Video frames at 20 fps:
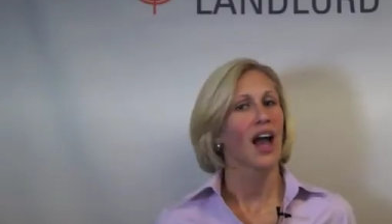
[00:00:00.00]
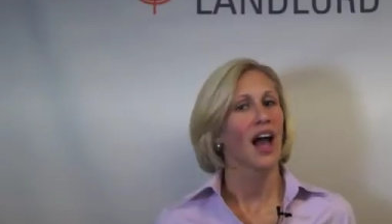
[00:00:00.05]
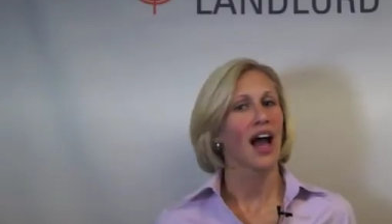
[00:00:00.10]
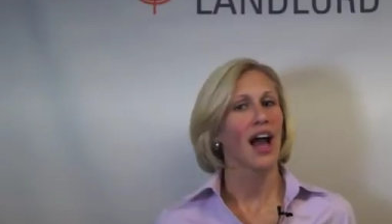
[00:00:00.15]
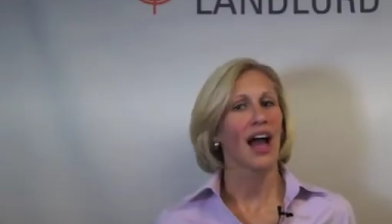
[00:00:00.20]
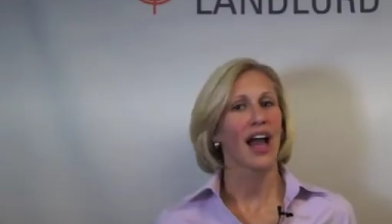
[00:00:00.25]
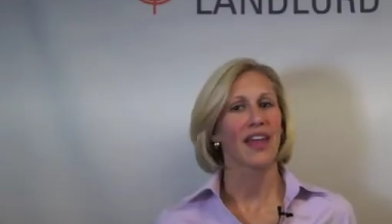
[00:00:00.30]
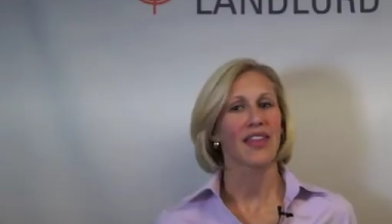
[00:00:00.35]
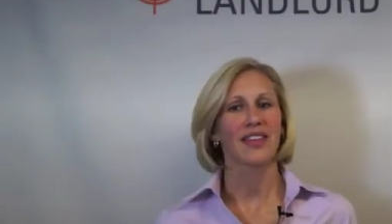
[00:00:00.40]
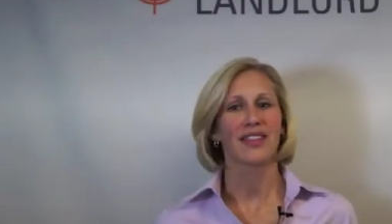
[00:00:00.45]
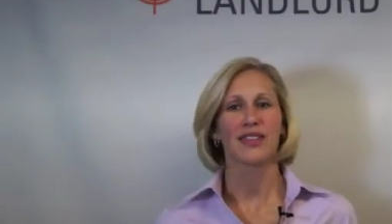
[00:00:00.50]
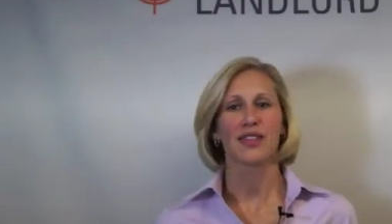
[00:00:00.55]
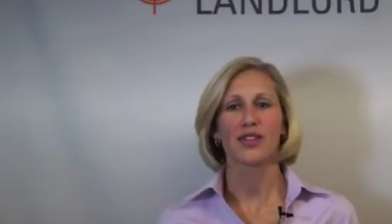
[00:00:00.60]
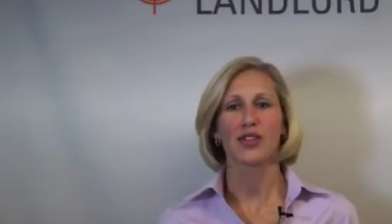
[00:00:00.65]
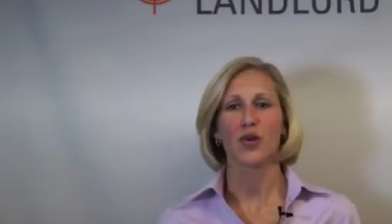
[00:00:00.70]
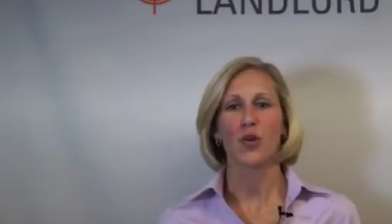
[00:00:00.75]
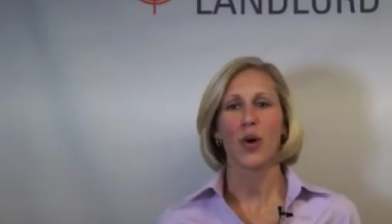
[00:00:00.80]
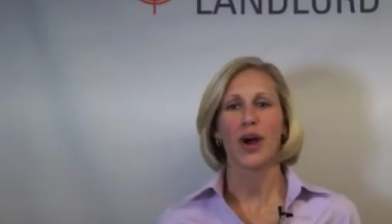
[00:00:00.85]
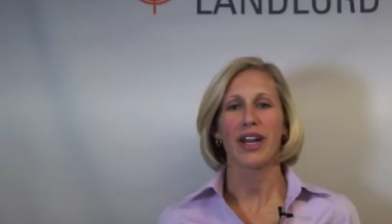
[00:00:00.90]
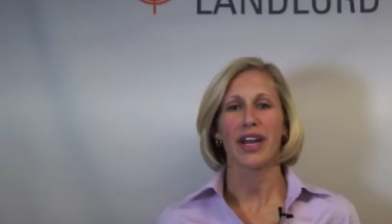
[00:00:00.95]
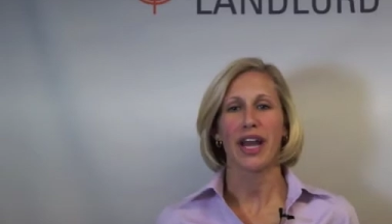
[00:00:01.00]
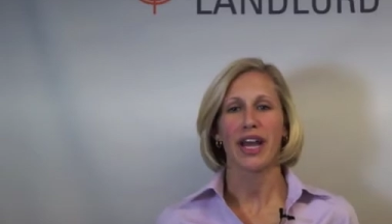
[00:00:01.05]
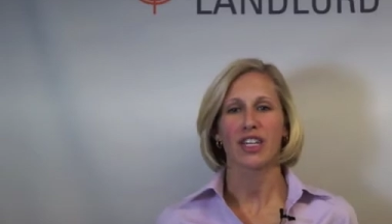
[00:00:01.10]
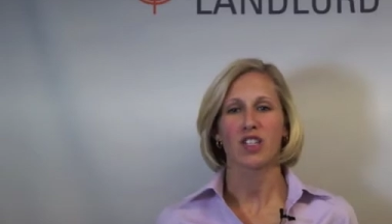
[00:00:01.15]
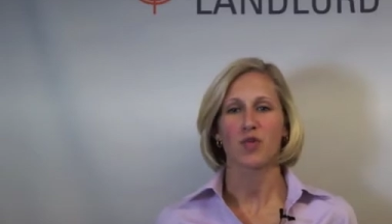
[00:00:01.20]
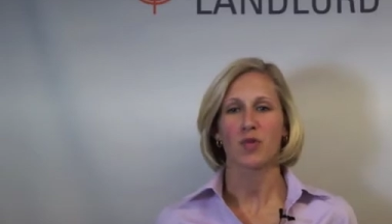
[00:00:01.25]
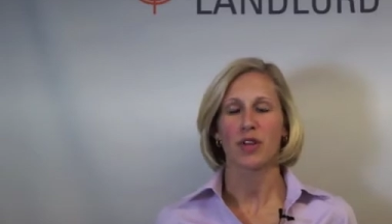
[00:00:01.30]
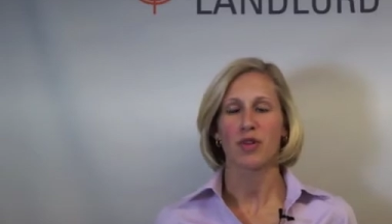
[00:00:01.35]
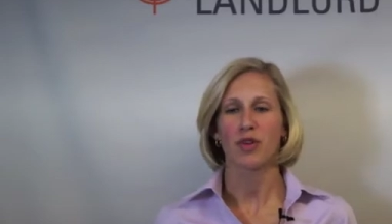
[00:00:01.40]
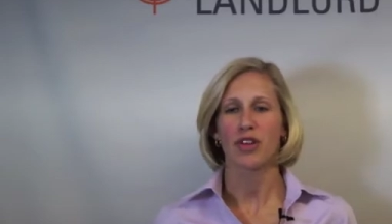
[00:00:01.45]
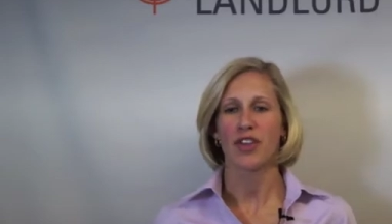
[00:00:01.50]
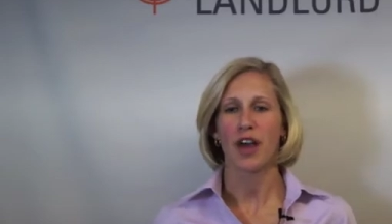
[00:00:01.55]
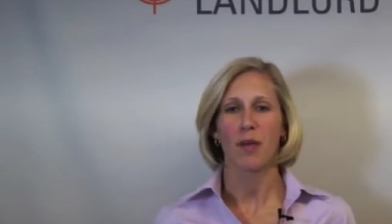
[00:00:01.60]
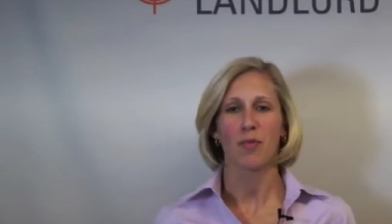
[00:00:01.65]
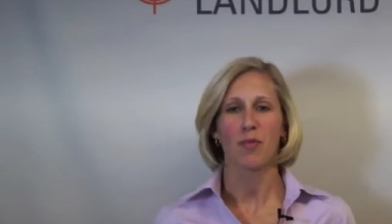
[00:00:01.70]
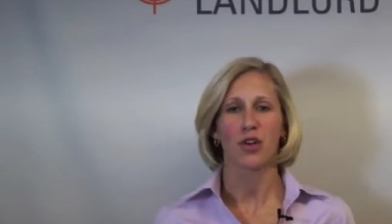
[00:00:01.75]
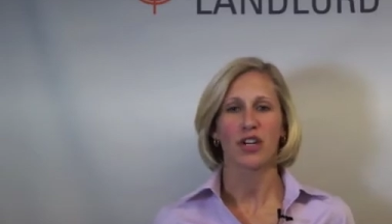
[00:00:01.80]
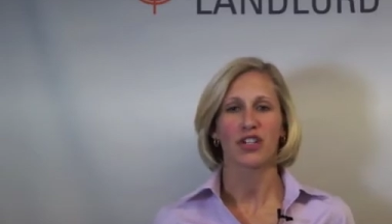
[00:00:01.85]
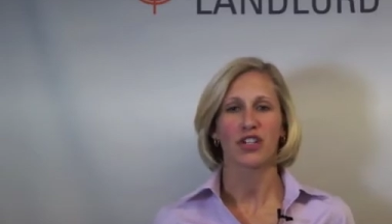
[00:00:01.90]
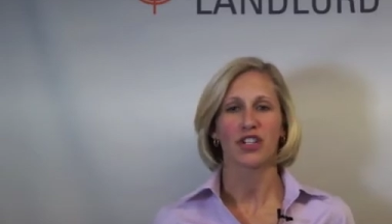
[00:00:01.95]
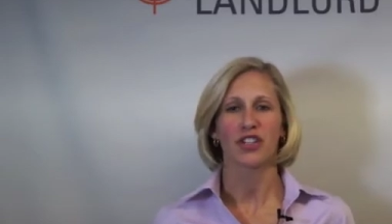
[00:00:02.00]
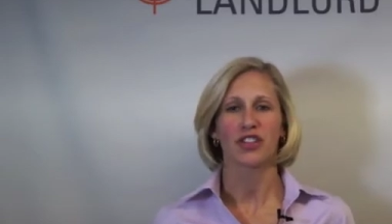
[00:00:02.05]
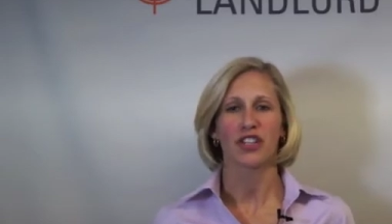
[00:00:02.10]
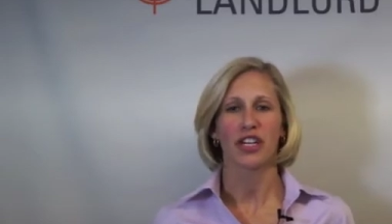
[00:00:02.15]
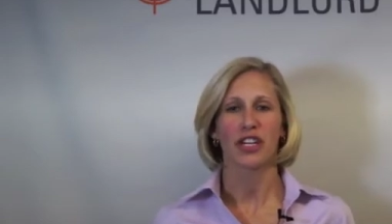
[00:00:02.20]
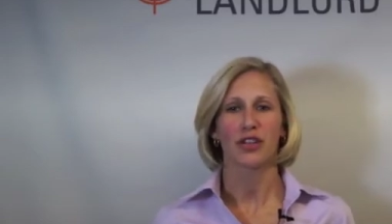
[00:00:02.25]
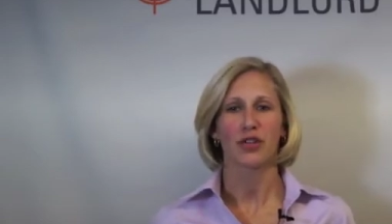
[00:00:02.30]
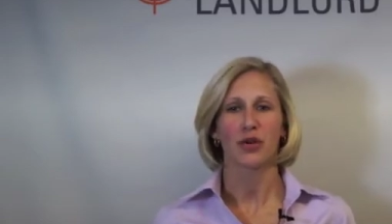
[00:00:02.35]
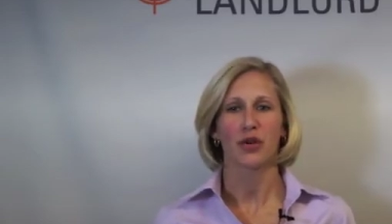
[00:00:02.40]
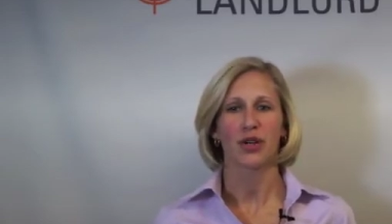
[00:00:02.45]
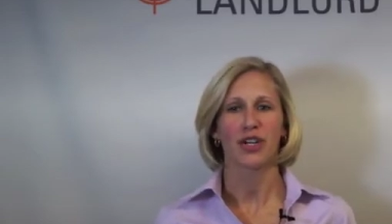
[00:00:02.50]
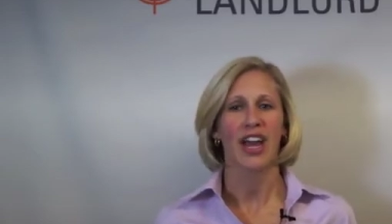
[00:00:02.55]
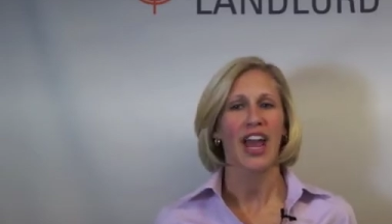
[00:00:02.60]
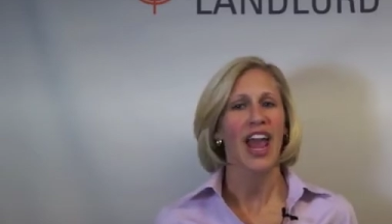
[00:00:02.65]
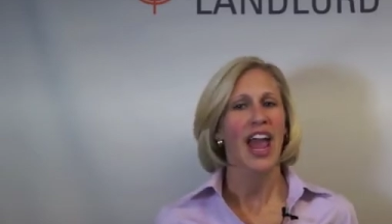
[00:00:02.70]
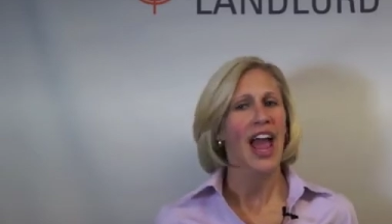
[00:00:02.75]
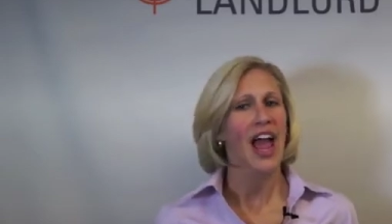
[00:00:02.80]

Hi, this is Gwen Aspen with Operation Landlord,